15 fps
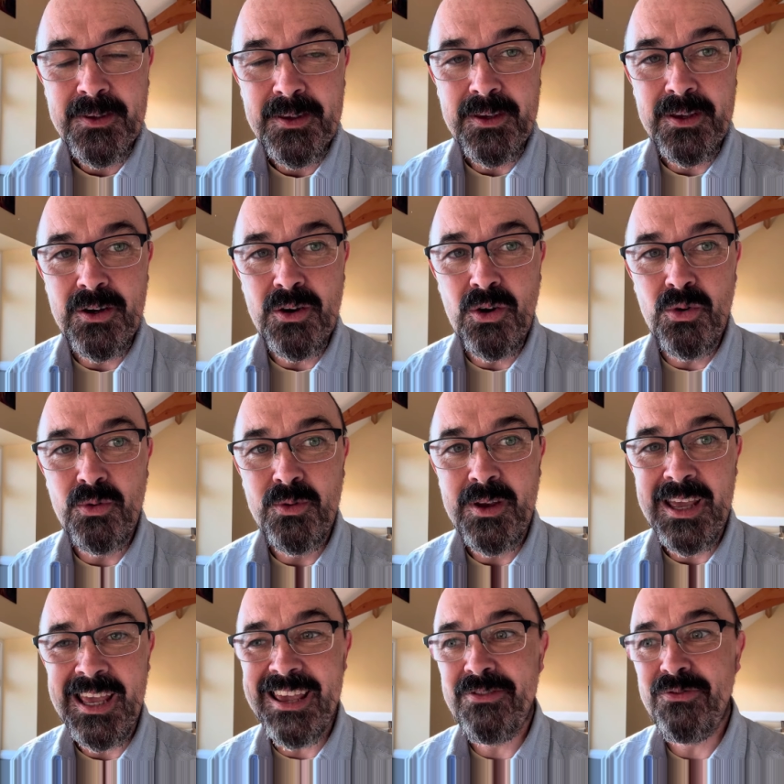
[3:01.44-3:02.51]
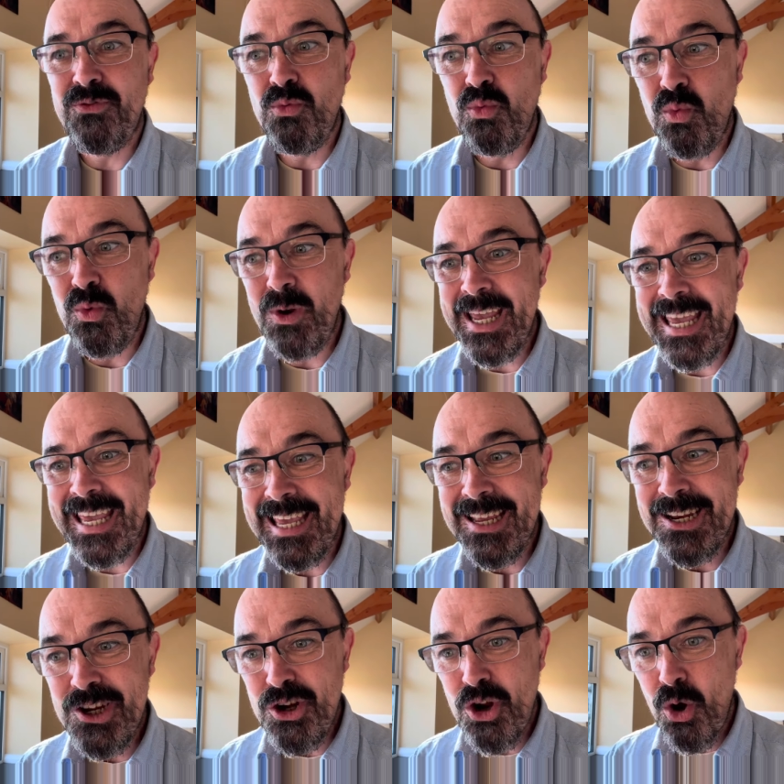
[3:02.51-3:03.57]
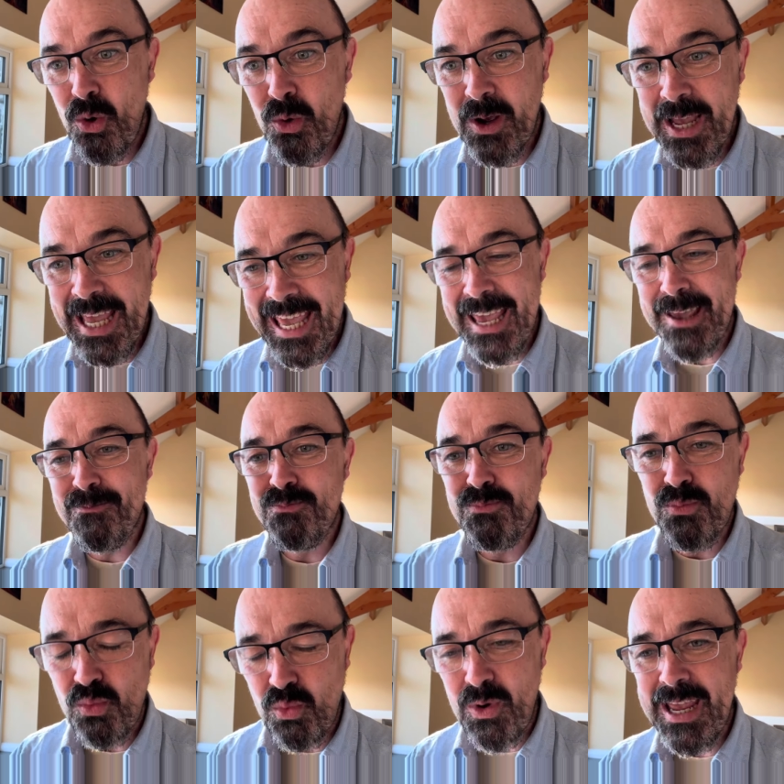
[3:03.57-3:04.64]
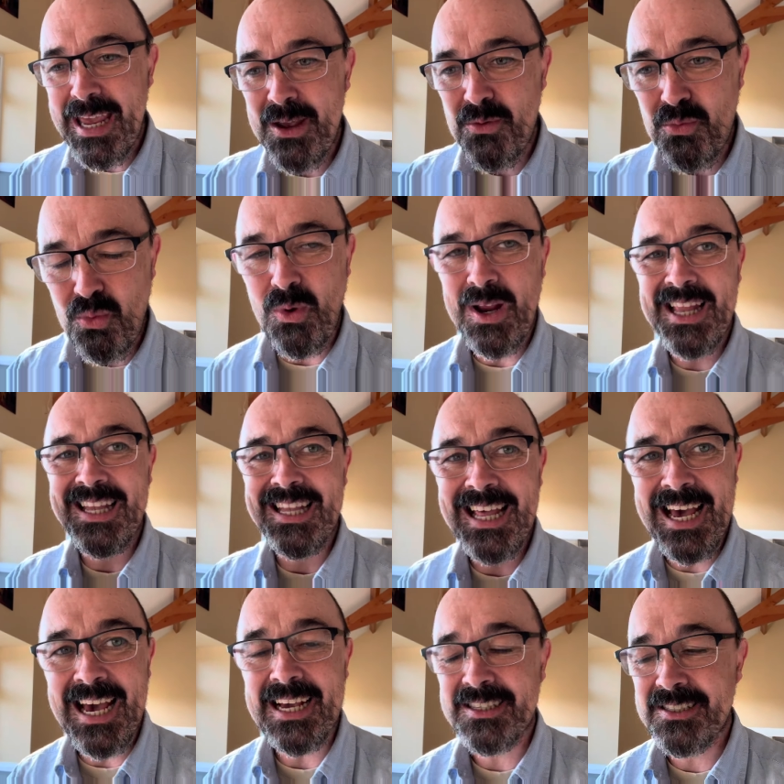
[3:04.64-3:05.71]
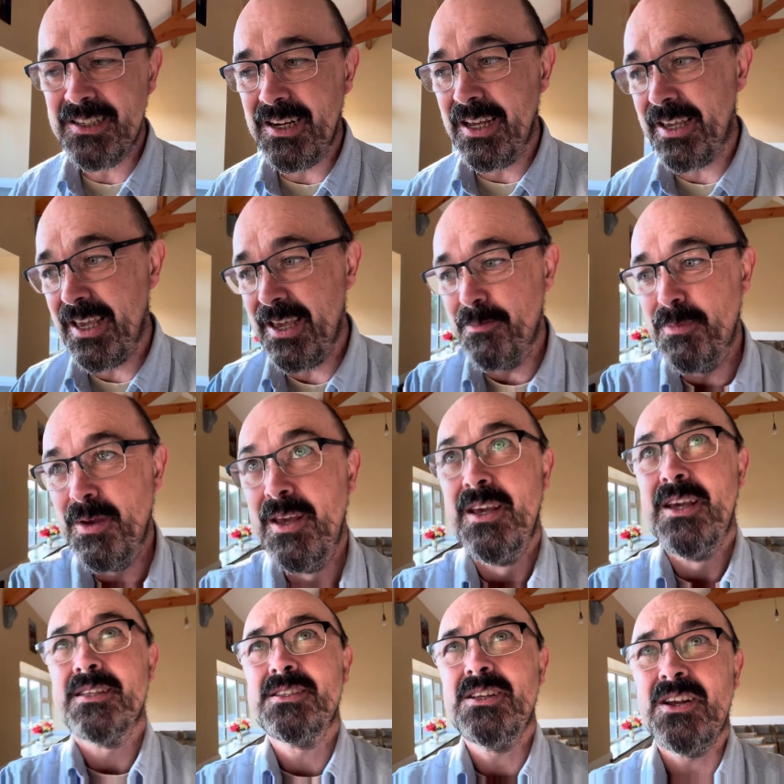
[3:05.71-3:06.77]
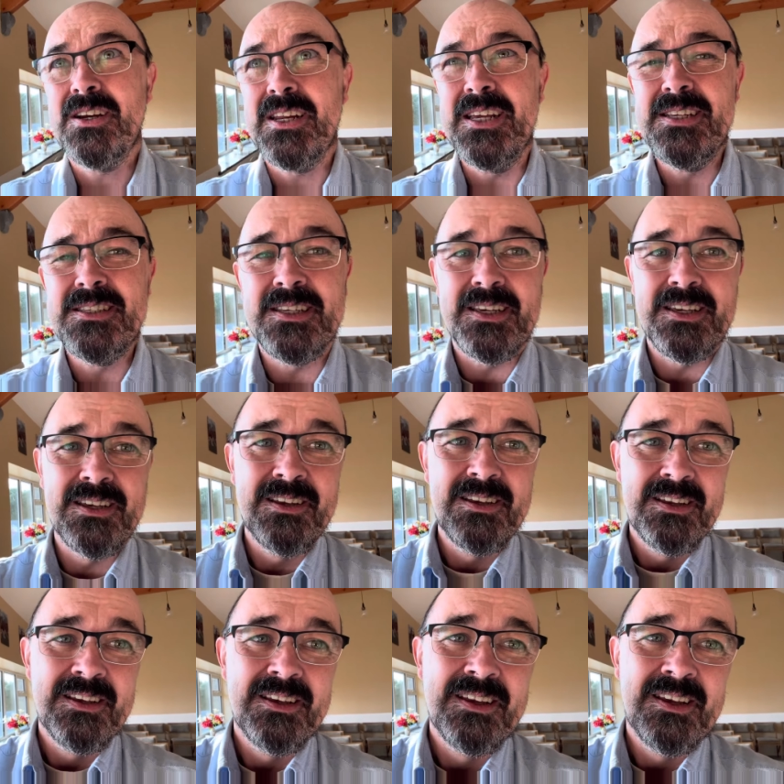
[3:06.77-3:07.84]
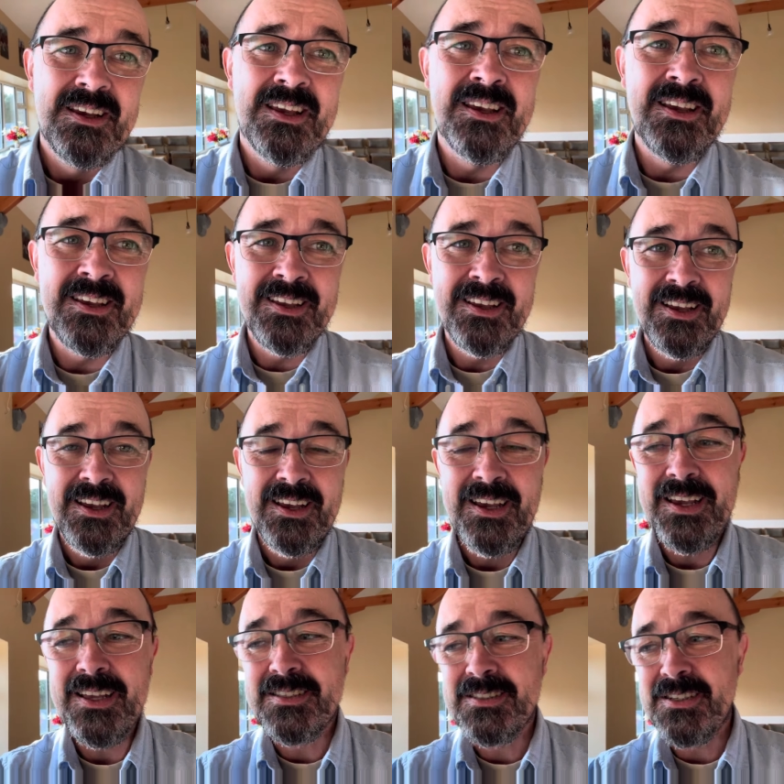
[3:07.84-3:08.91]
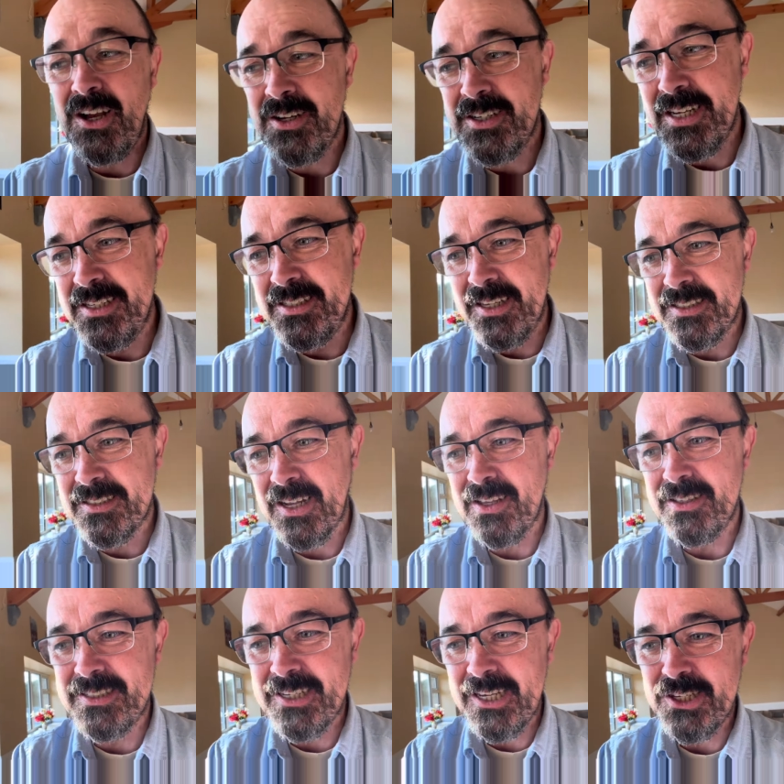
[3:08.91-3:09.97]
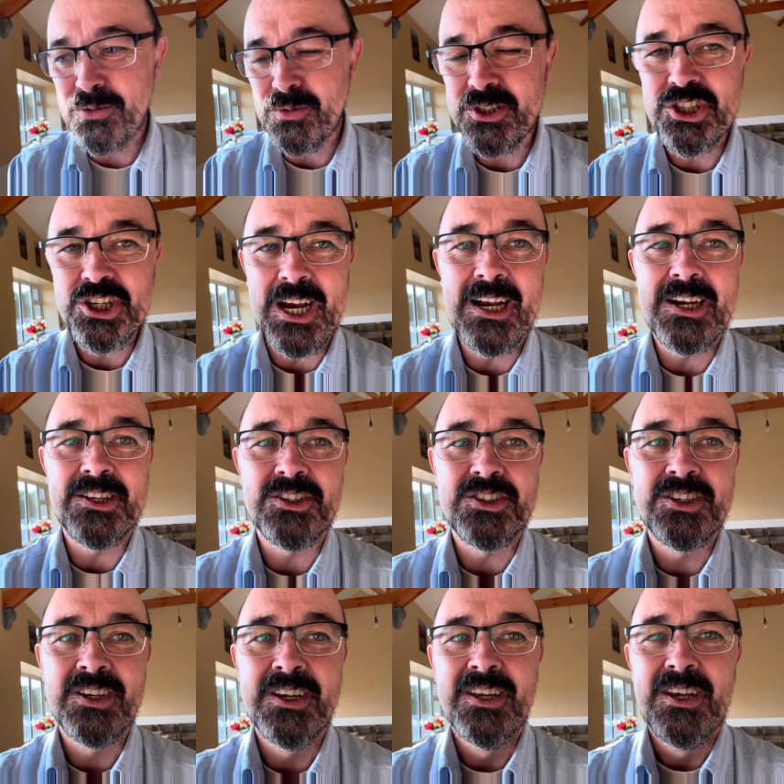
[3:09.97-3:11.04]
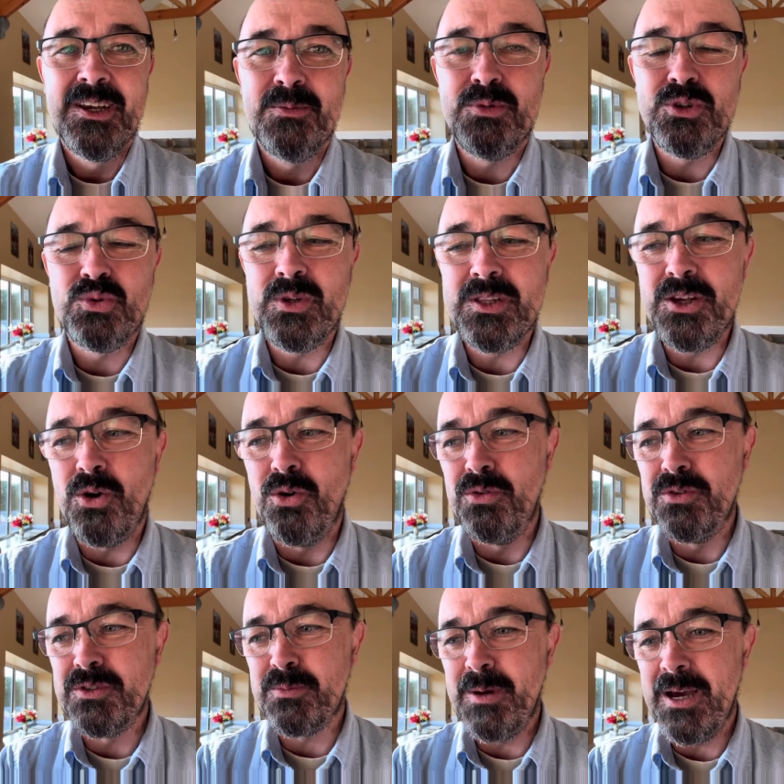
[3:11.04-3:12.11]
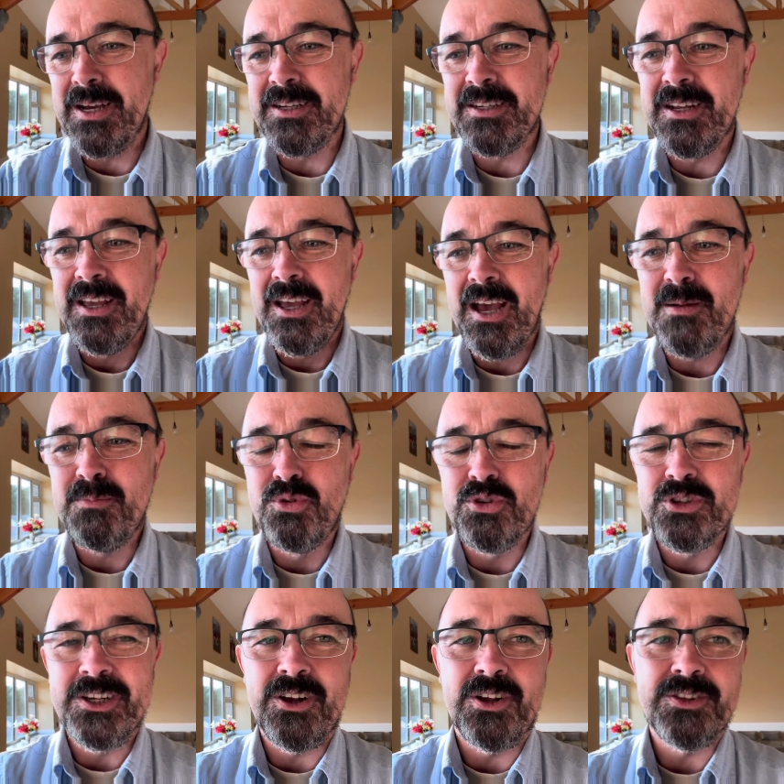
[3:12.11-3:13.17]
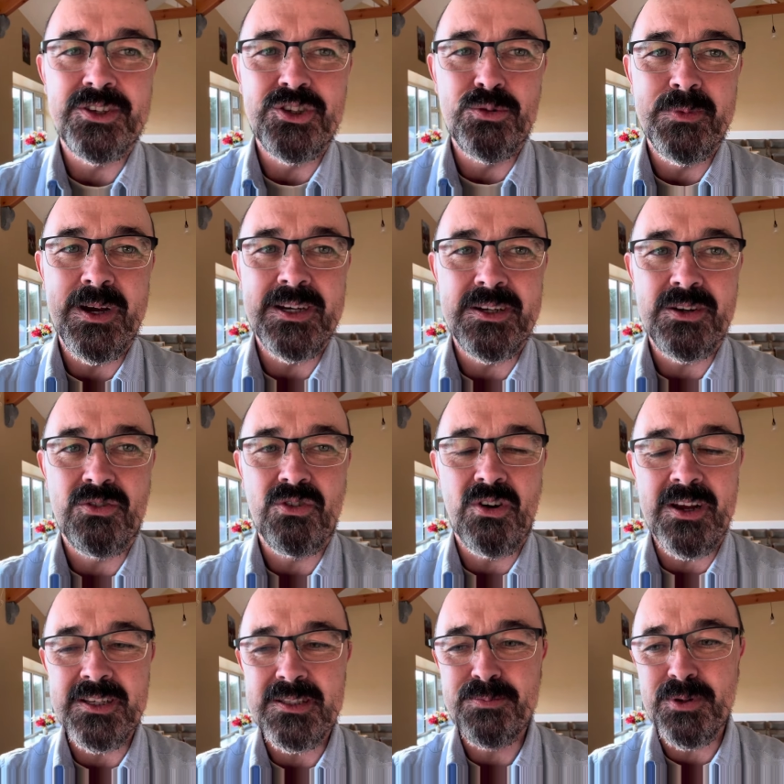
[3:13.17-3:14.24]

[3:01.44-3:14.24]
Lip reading: You know, if we know him, we will act like him. It's not easy. It's not easy. It's a continuous challenge between the old man and putting on the new man in Christ.